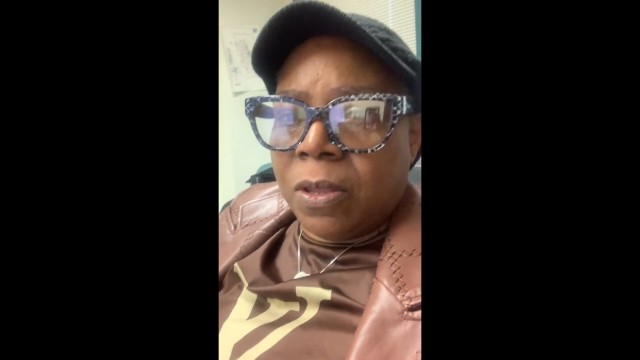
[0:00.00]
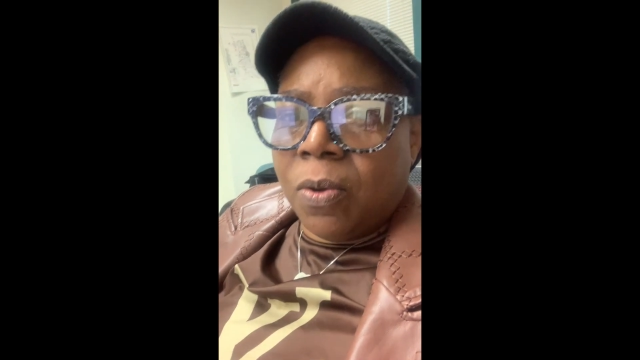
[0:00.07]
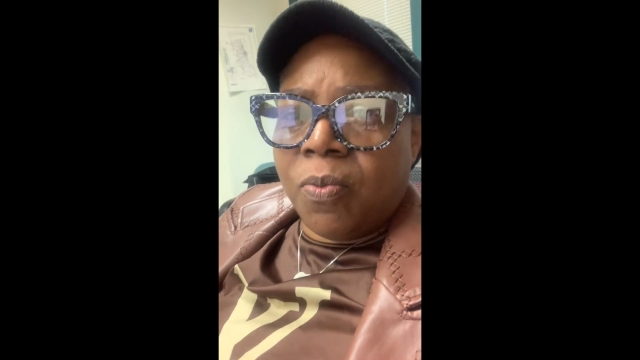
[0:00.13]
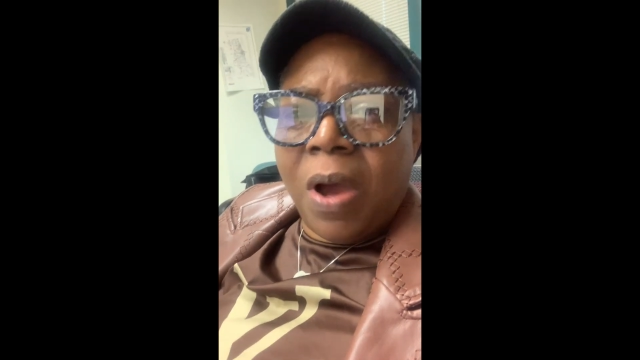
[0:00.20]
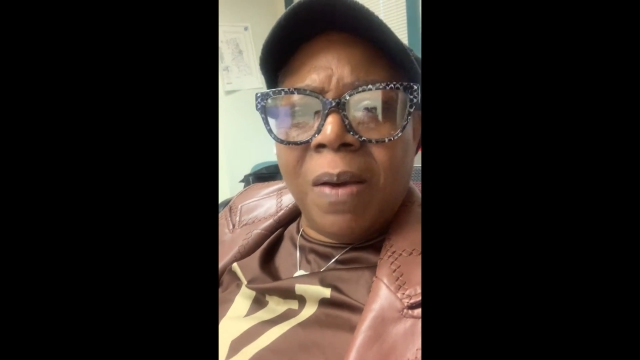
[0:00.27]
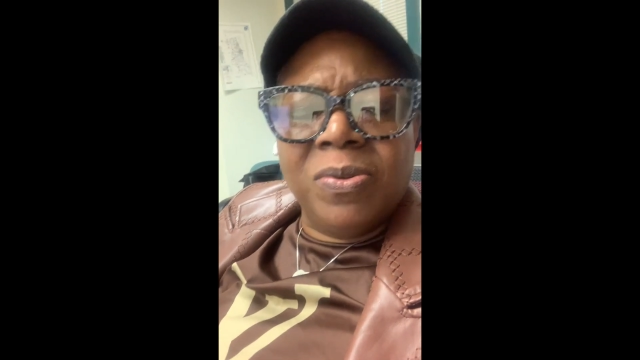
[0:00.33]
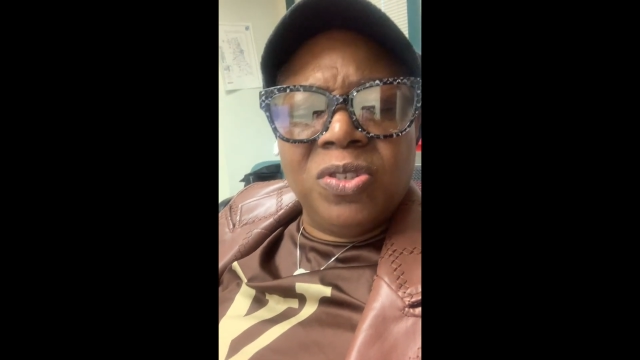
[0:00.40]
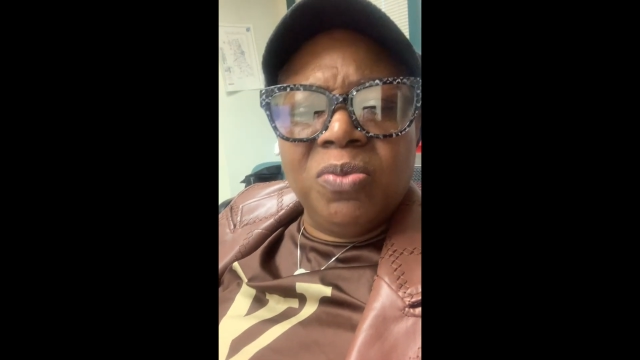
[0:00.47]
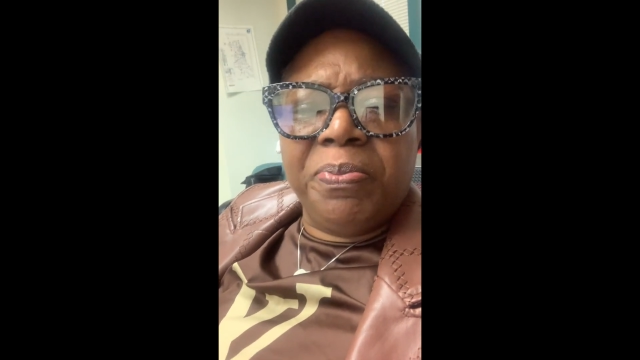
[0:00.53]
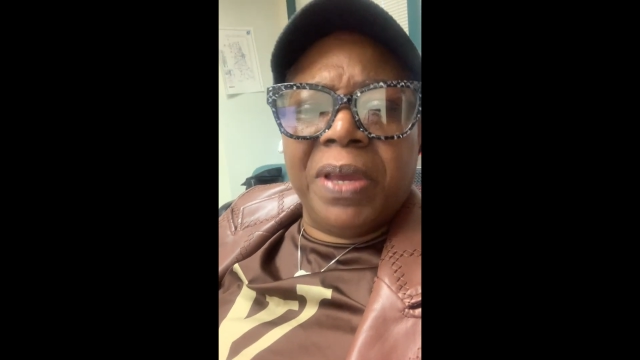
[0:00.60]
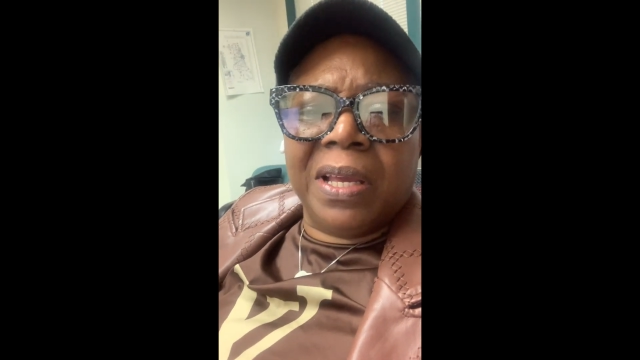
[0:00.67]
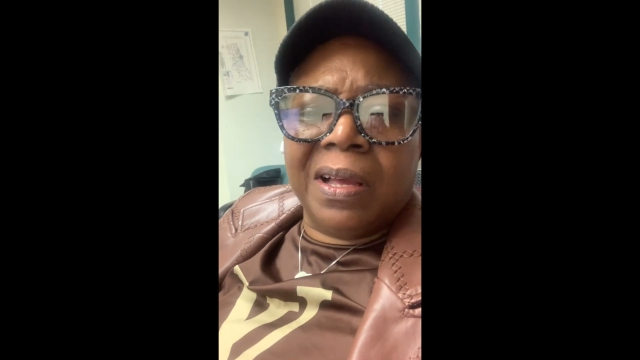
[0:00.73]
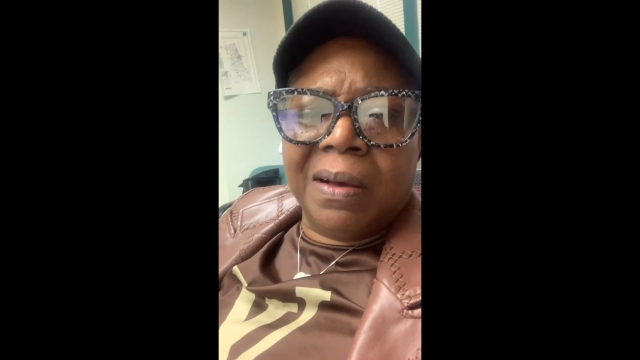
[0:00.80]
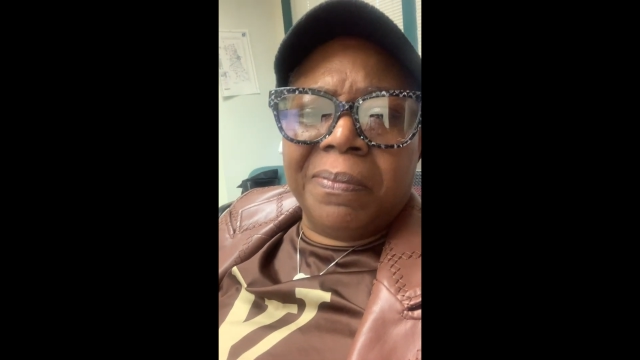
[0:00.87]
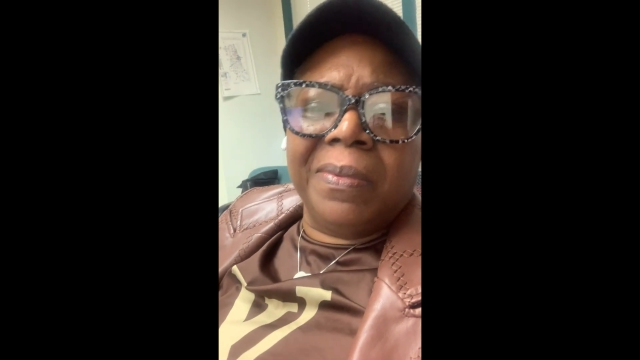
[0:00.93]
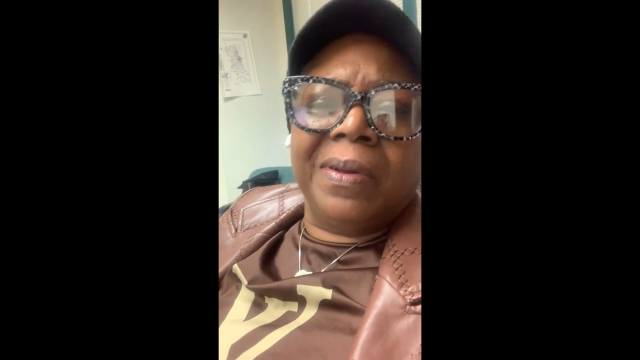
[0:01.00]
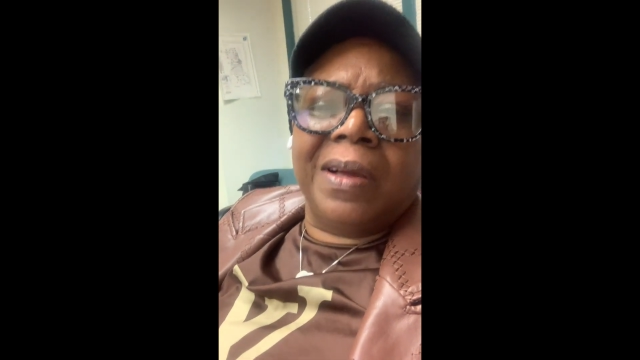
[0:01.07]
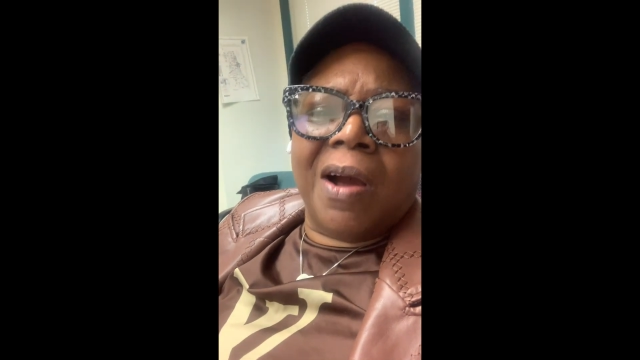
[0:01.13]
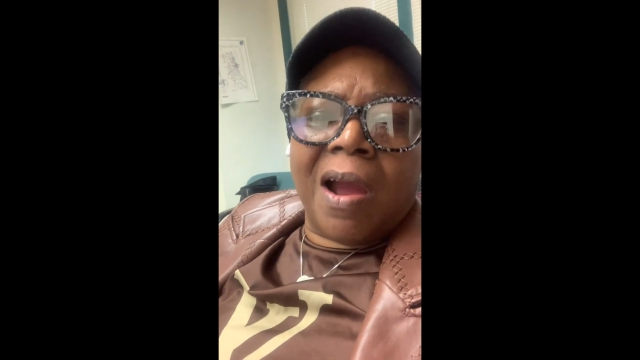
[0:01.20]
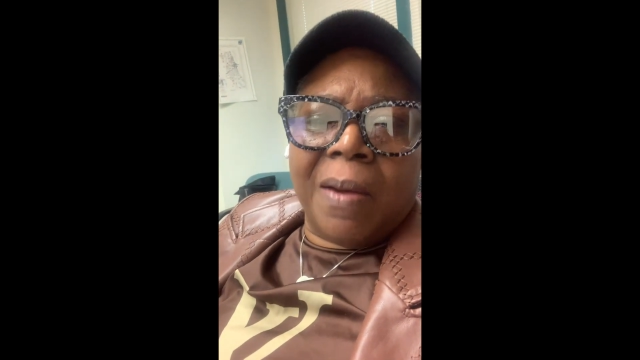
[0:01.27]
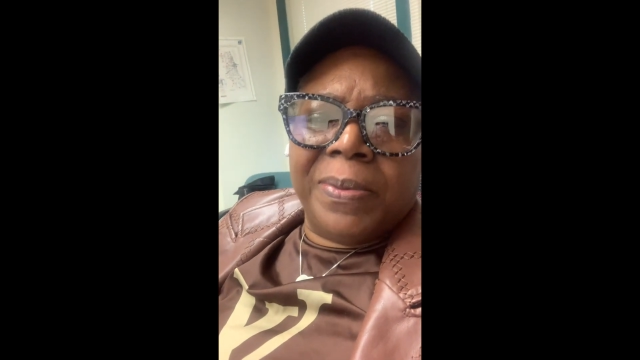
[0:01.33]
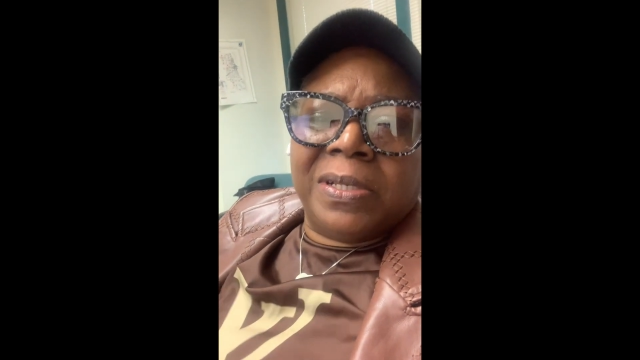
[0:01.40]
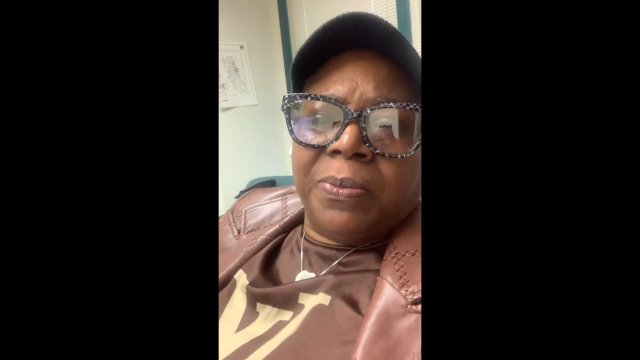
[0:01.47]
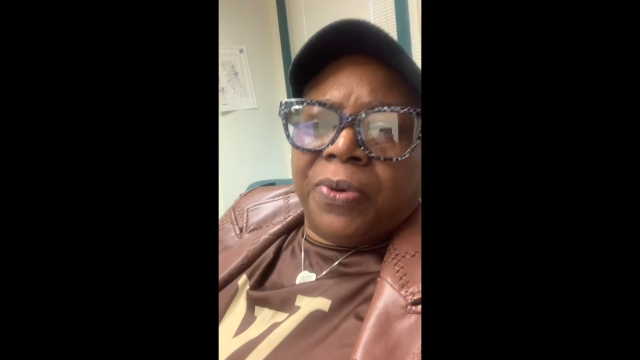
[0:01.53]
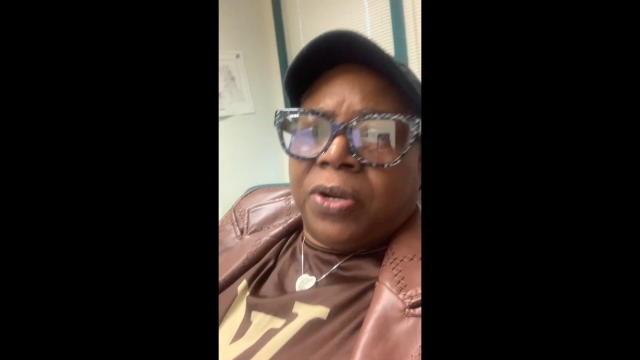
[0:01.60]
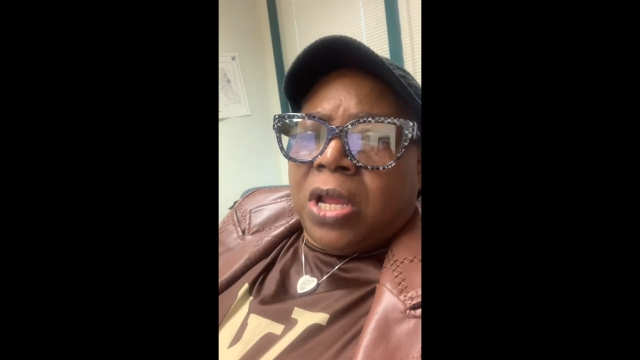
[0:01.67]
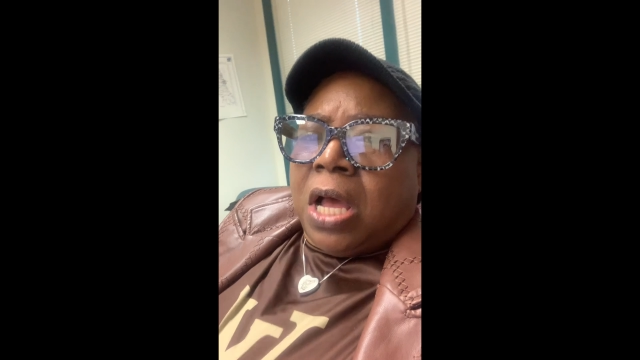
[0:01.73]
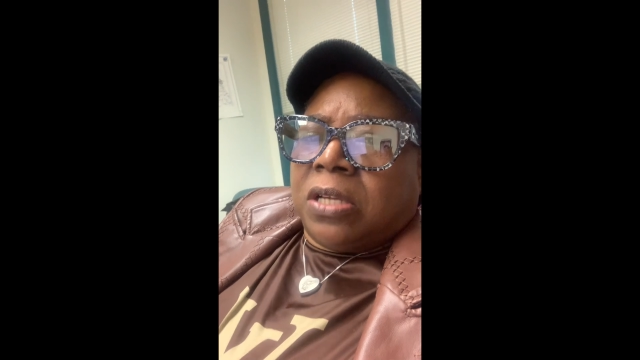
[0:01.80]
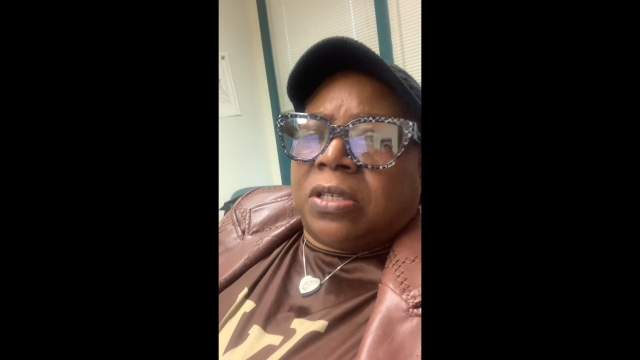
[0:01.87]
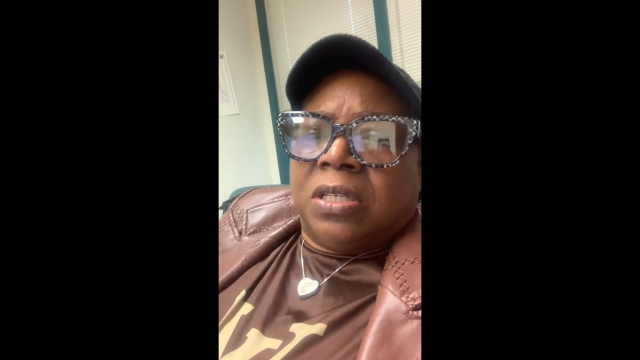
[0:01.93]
Why would you pick up garbage and bring it out?